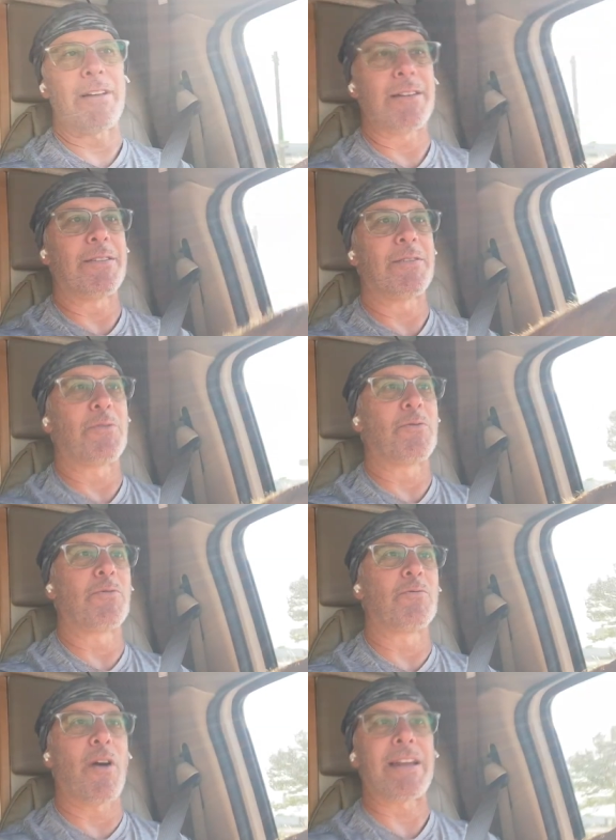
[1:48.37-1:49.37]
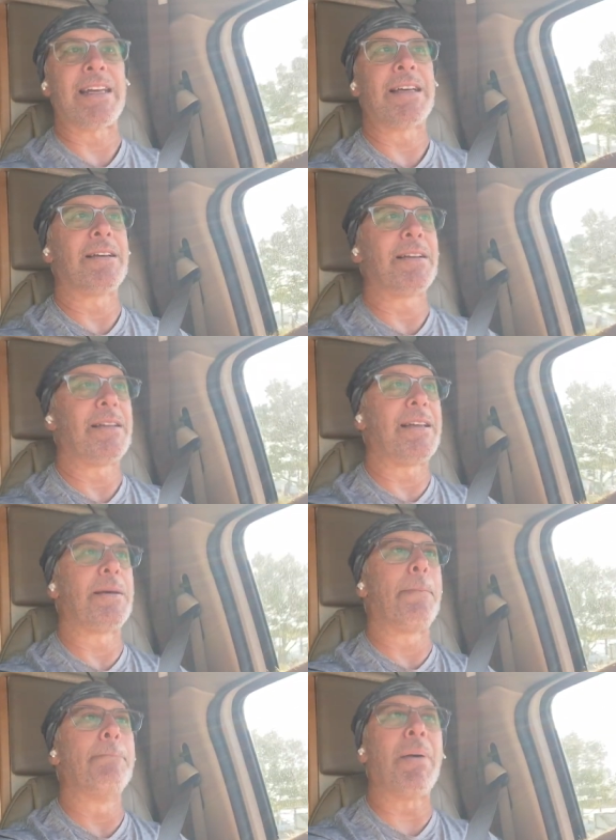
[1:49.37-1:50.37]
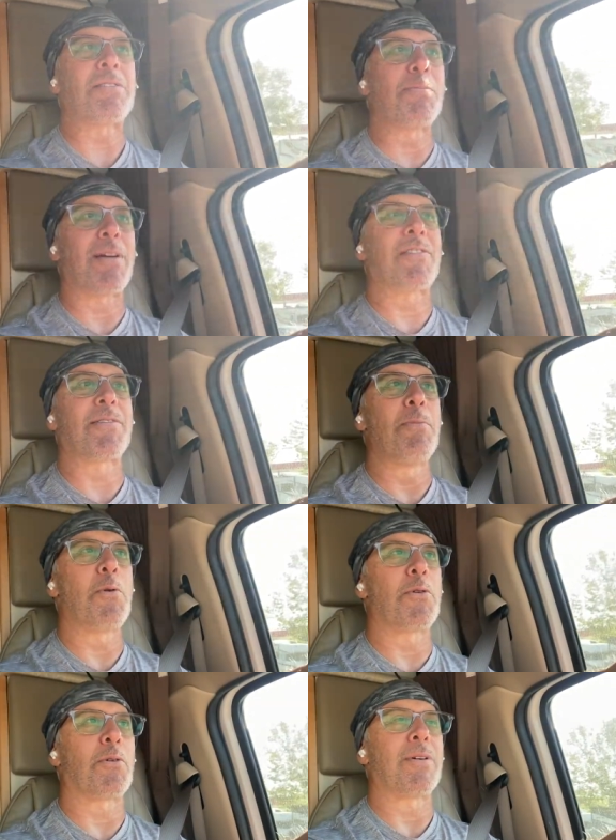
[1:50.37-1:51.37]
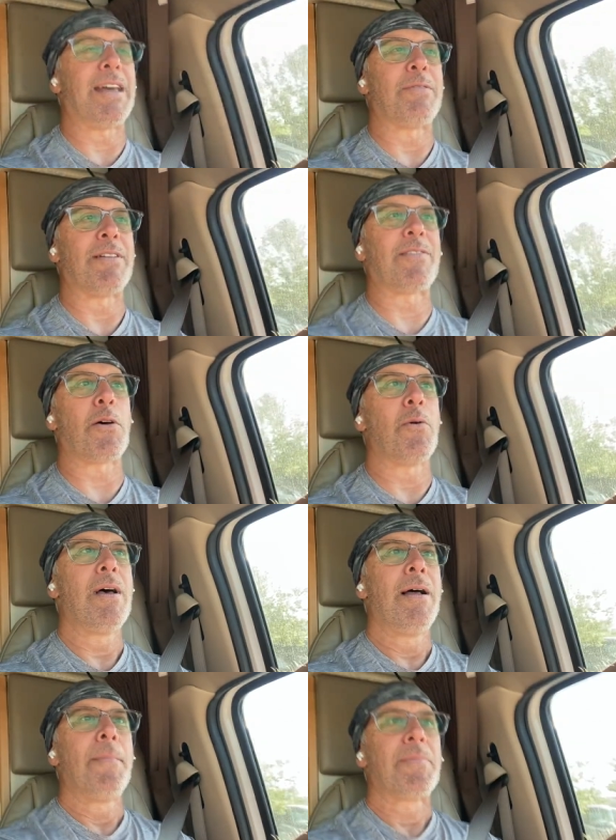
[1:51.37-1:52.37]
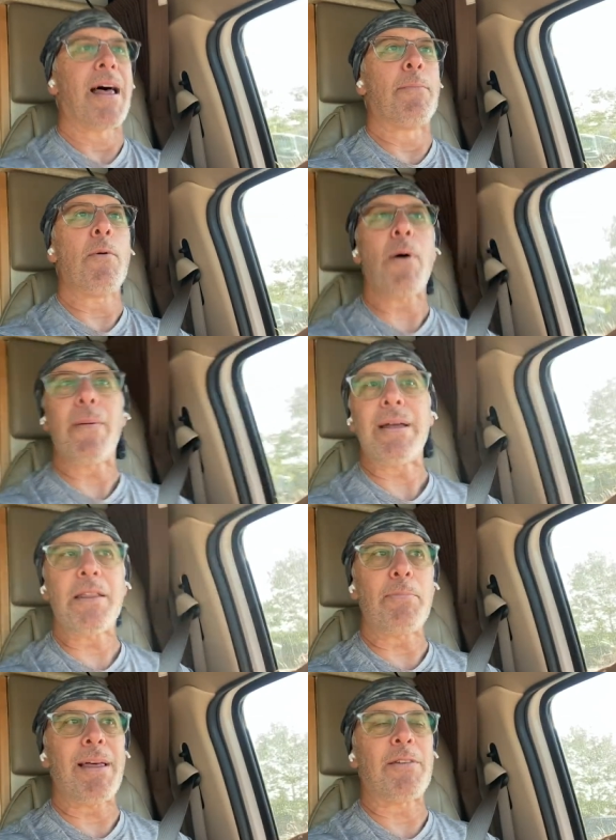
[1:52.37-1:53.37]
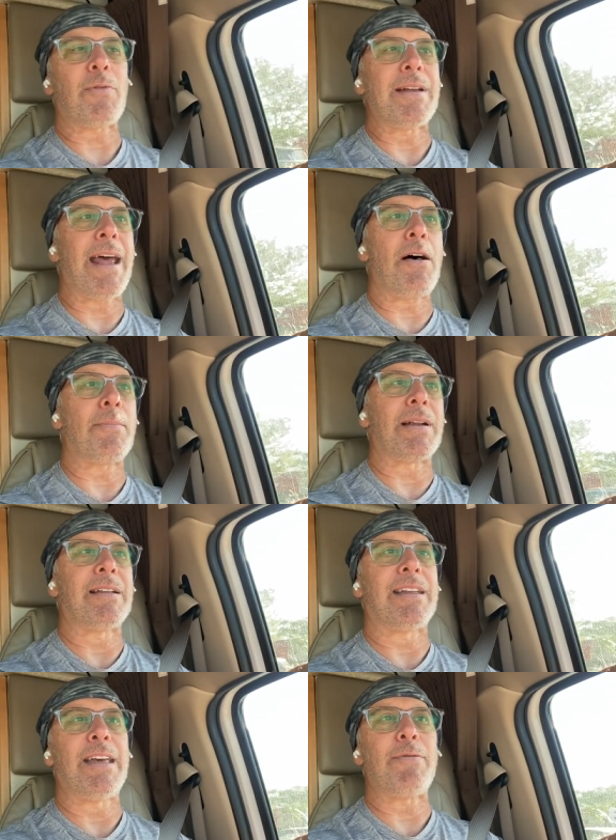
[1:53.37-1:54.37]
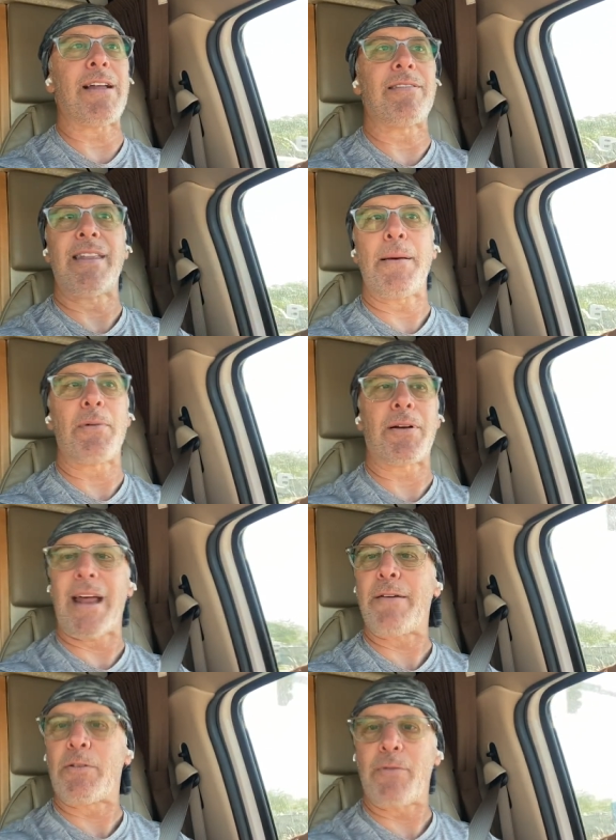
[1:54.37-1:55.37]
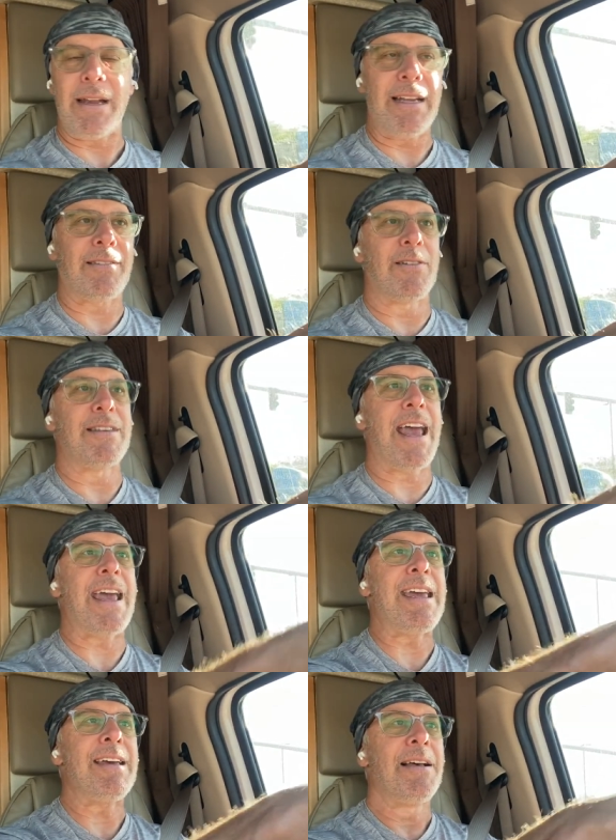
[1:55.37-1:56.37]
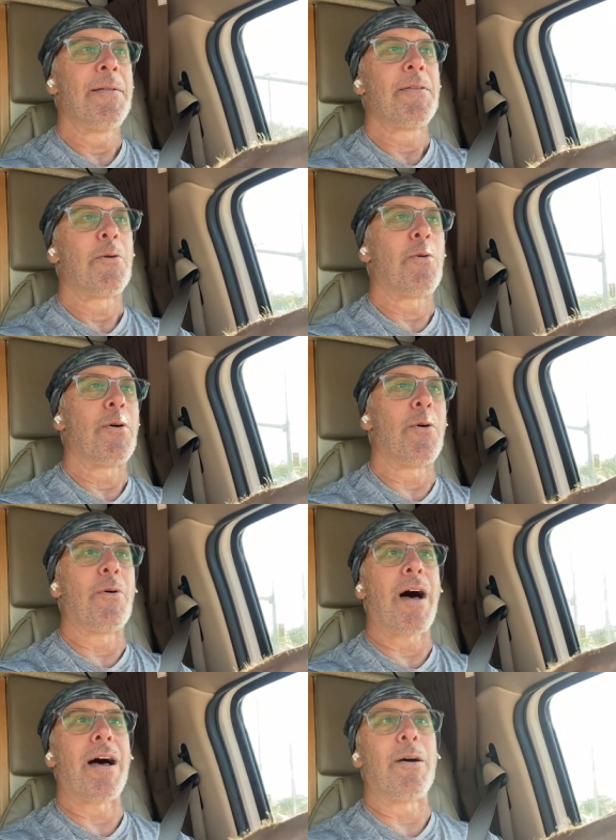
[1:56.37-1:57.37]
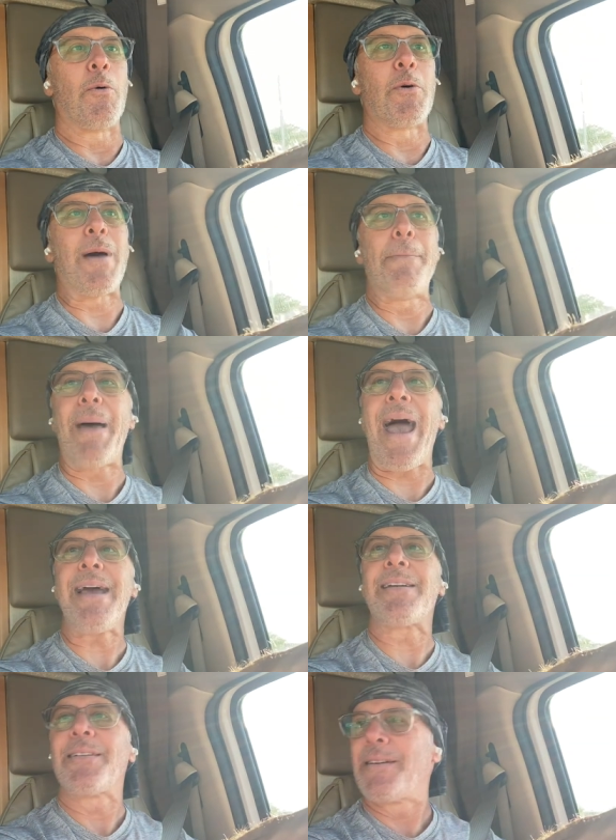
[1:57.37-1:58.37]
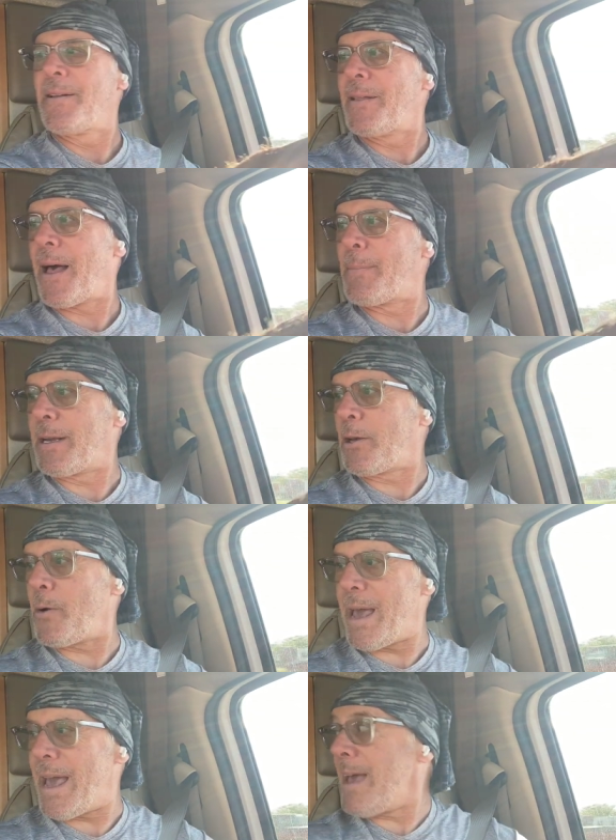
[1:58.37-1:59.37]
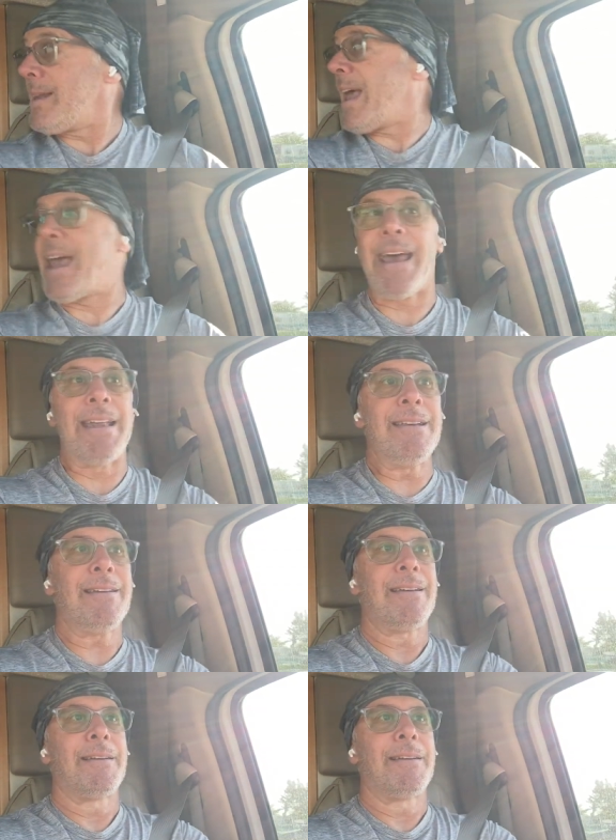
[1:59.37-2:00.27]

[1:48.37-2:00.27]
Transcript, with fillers: it running much, much smoother even. So I'm on my way to the place right now. I'm gonna give that to them. They're gonna have it ready today. On the way back, I'm gonna go ahead and,